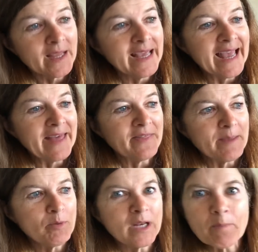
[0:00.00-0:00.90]
And they
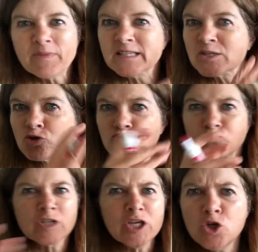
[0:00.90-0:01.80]
put up this
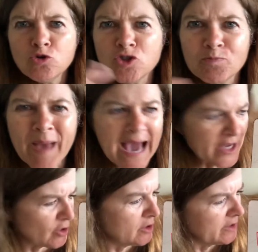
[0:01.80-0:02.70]
huge
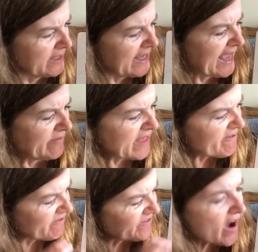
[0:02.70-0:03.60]
battle and they
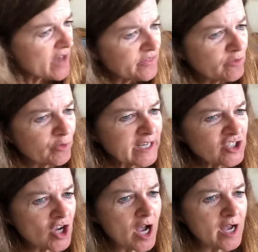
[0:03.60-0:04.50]
fought the French
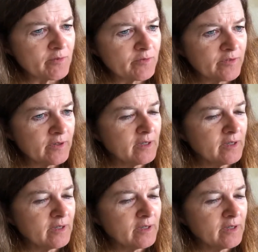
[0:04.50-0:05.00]
off.